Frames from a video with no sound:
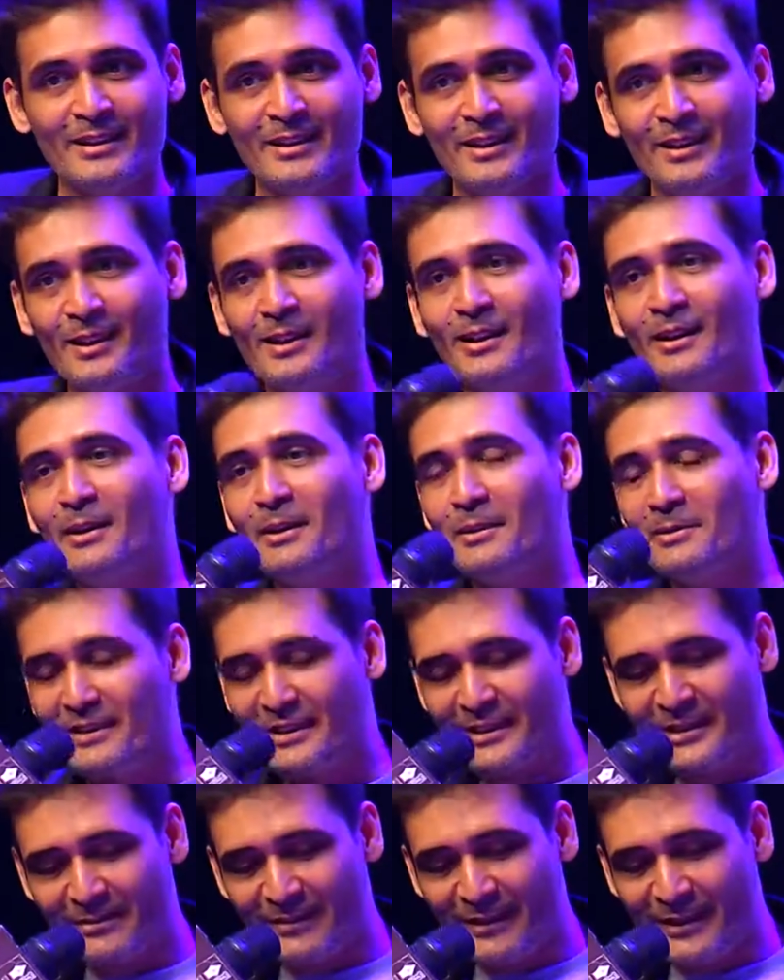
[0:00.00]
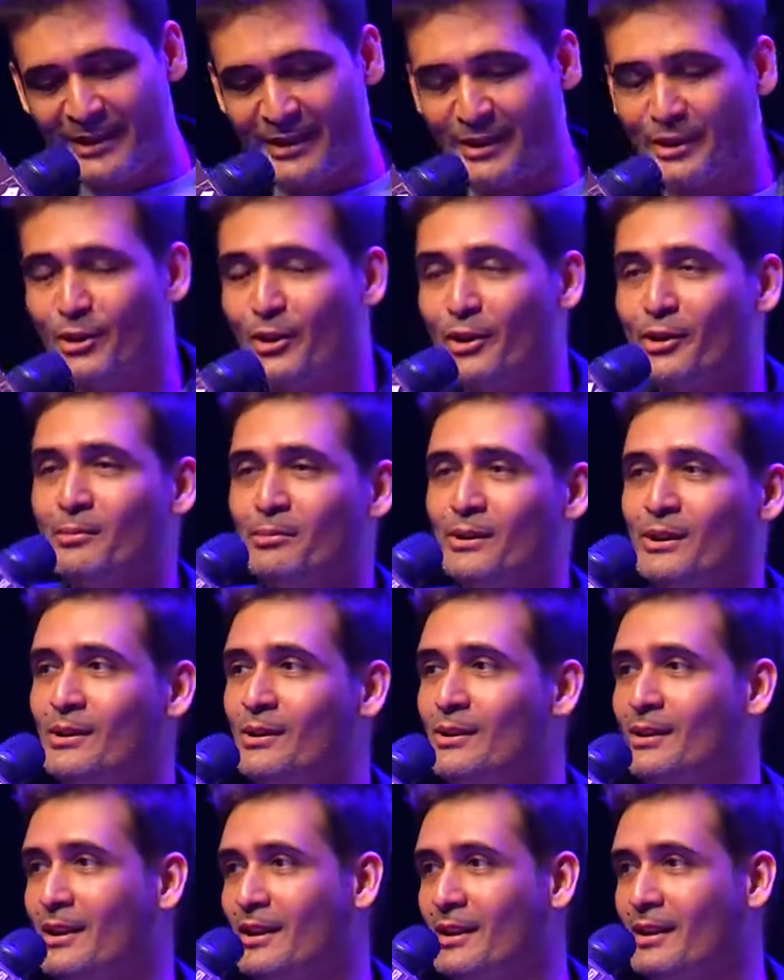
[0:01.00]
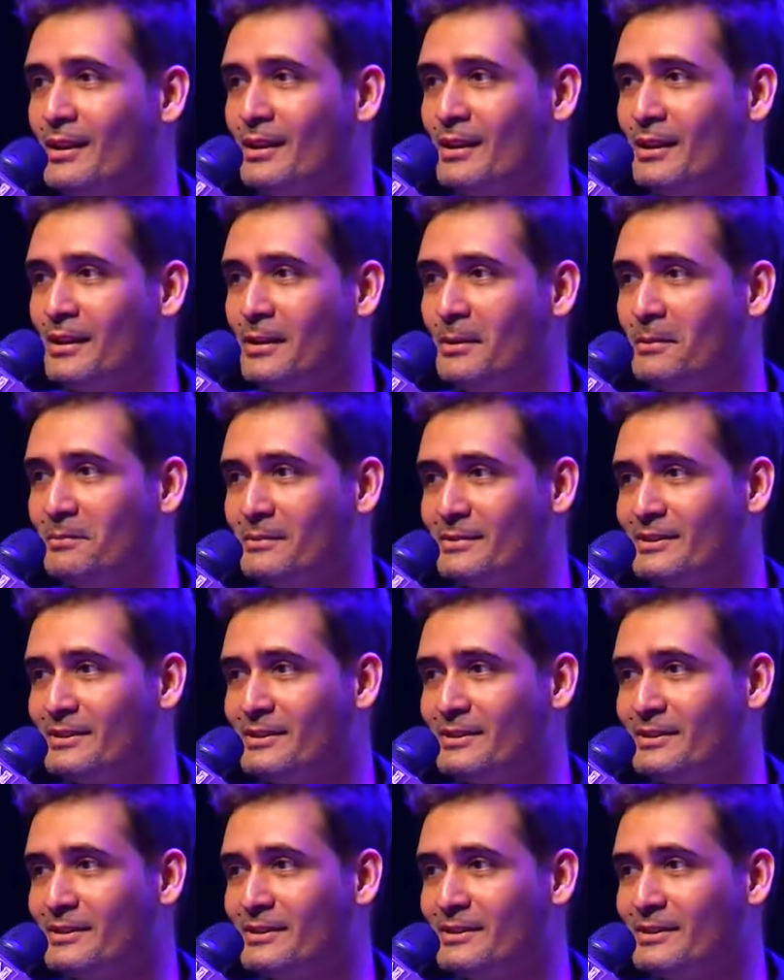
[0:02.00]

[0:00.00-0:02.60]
Uh, there's a very adorable um,